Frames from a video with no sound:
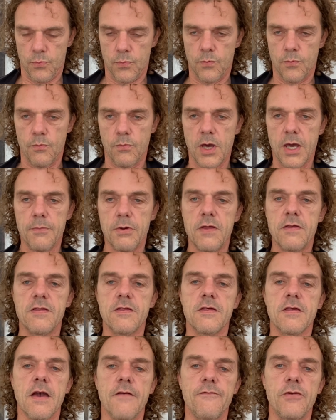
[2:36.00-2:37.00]
maybe
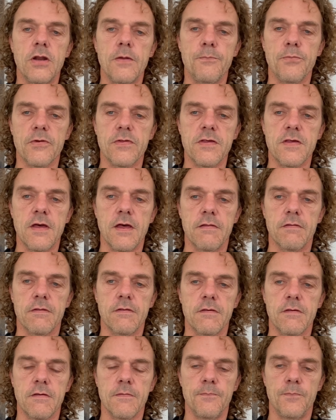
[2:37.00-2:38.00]

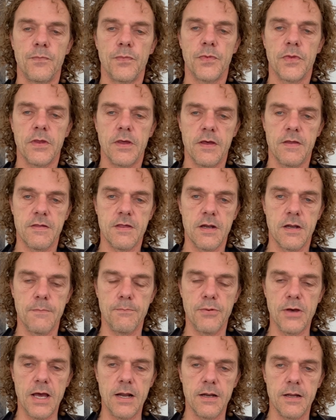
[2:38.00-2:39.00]
70% is in the
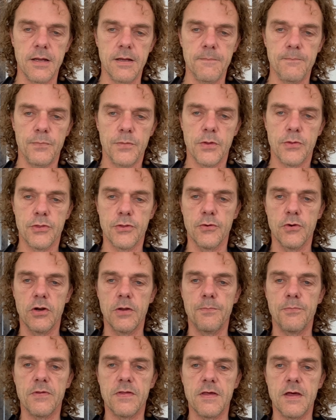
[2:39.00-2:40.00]
belly,
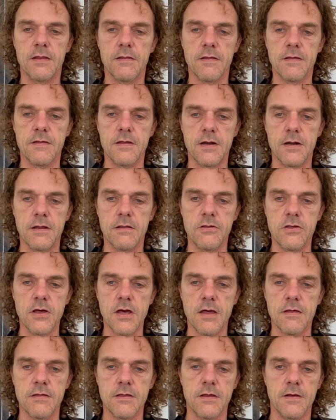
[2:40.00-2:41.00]
30% is in the
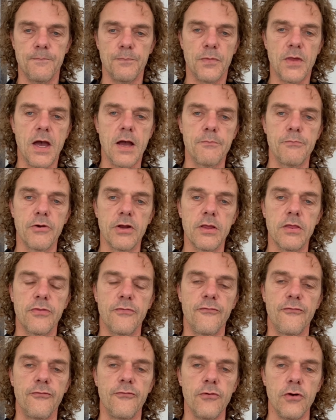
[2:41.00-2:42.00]
chest. I breathe
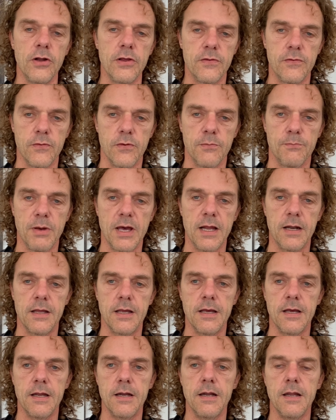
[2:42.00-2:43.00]
fully to the
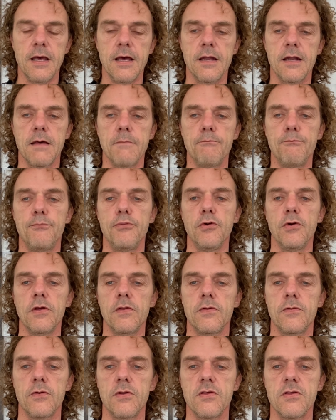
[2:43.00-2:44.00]
belly in and then pull it
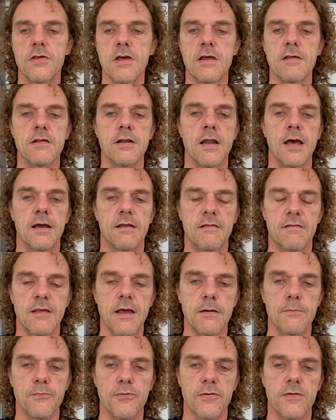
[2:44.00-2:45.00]
to the chest like
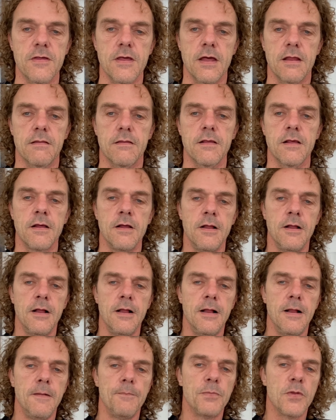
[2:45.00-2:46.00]
10%.
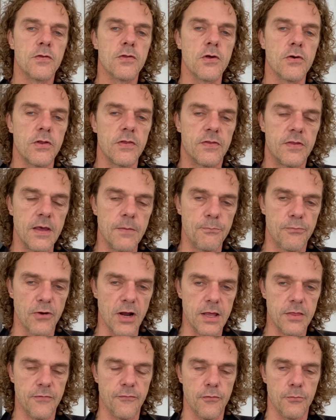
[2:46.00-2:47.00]
So a deep
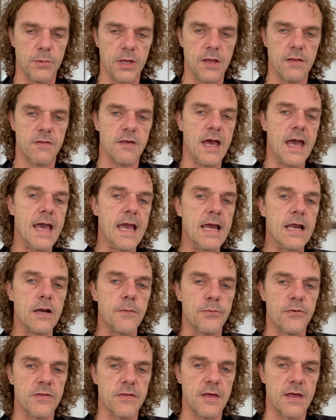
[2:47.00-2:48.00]
breath for me is
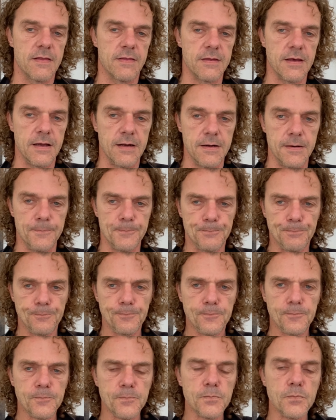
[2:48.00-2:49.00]
80% in,
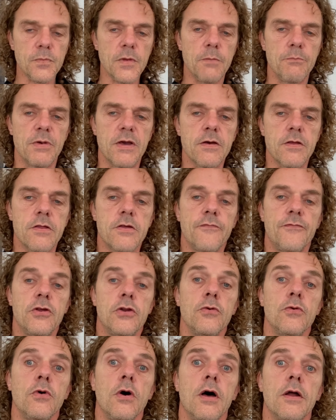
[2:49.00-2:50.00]
because if you
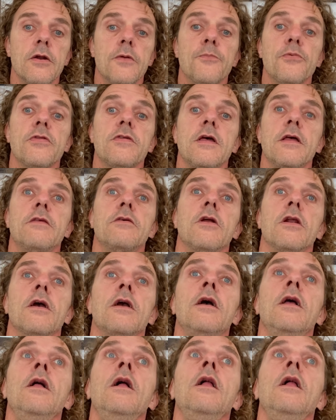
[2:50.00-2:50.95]
do 100%, you're like,